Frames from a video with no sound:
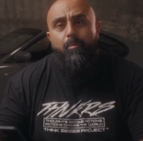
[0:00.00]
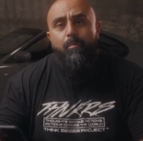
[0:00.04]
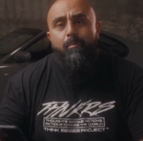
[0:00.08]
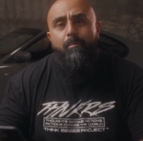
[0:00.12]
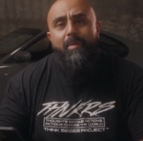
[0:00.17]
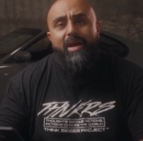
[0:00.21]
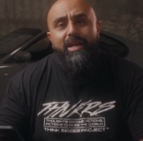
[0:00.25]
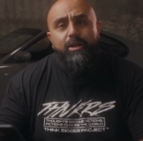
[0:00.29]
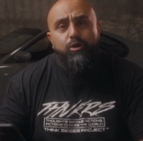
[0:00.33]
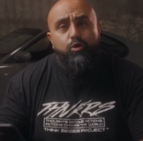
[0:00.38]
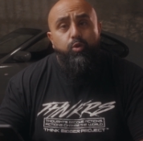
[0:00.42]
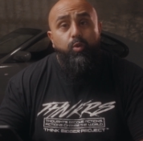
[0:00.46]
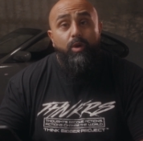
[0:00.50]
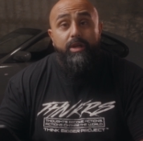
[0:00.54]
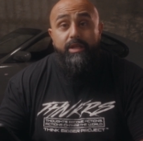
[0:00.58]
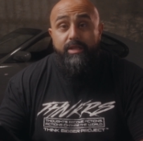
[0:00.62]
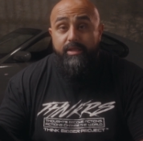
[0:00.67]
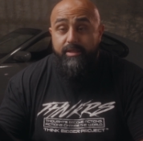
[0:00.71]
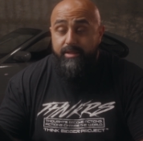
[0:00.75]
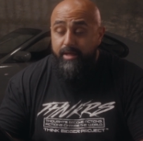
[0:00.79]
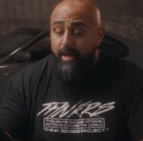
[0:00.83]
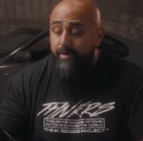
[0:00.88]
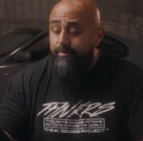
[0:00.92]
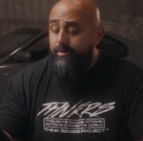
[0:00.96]
May
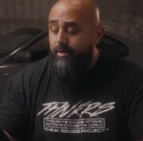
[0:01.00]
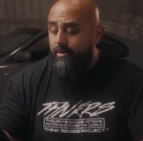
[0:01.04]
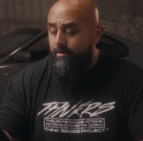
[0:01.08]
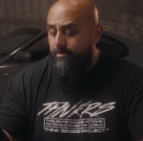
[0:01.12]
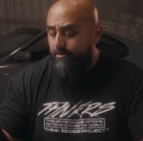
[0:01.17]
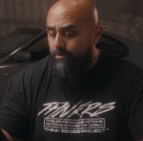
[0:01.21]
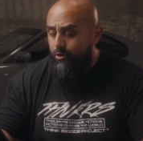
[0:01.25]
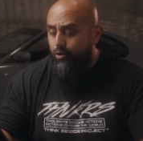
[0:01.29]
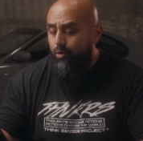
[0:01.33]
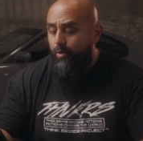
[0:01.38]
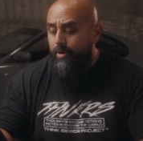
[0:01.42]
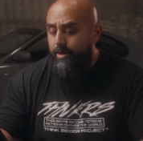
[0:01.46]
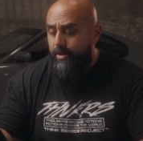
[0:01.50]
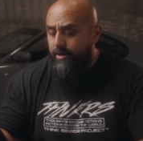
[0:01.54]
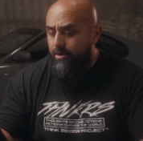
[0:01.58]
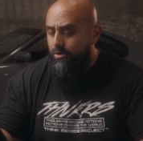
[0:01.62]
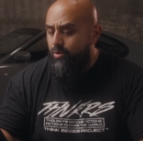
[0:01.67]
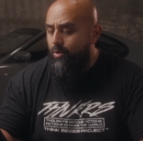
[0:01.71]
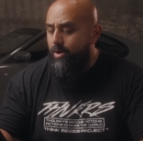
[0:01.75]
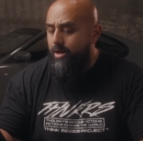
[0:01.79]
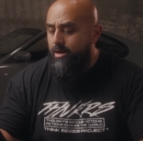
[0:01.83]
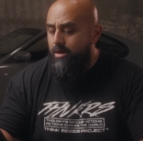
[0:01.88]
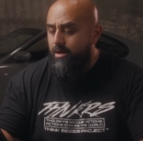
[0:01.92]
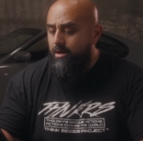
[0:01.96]
27,
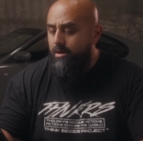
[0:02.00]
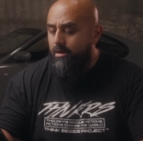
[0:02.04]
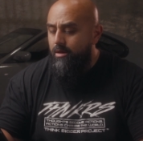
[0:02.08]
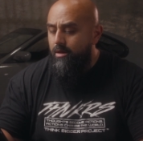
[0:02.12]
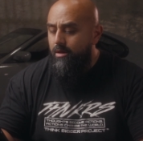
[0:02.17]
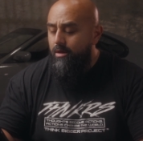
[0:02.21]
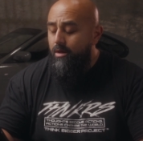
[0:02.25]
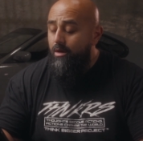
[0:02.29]
2020.